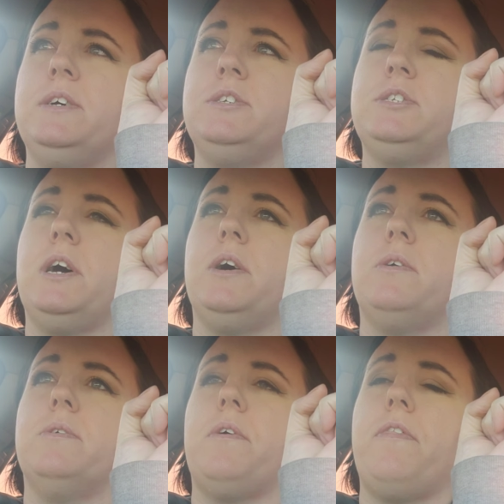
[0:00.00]

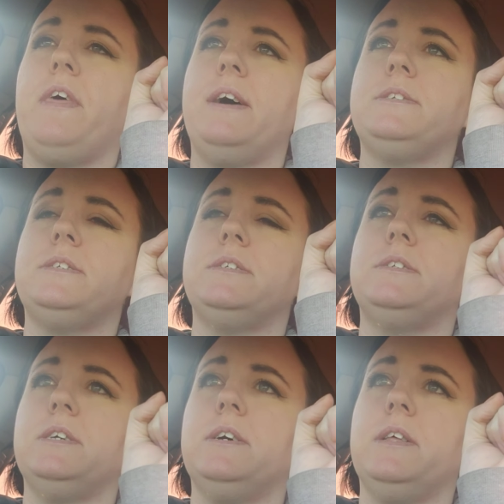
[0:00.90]
So that's
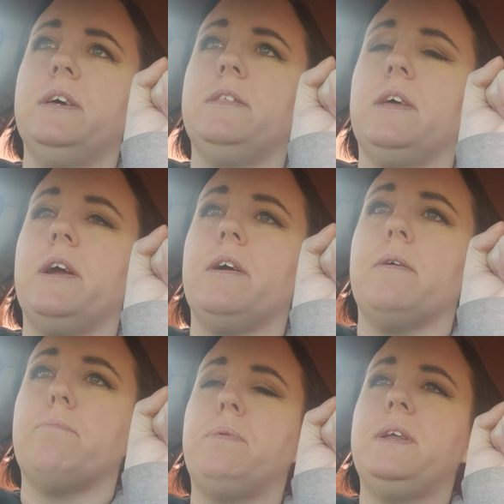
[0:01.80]
still in
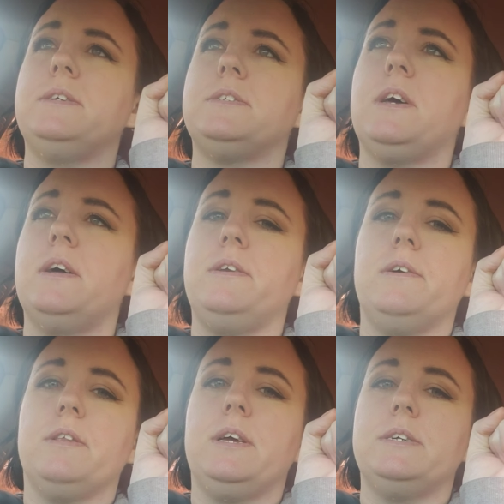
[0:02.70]
there, but it's not
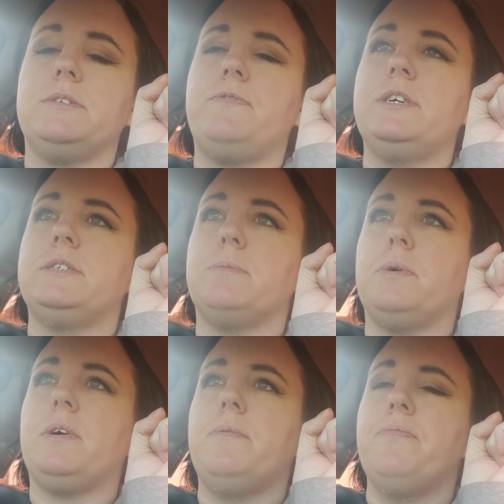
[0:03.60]
nearly as
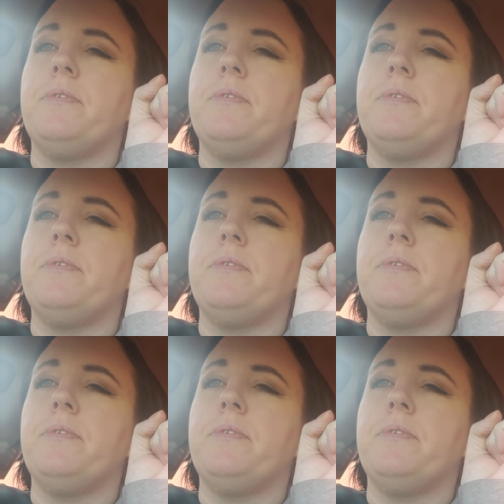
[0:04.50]
visible.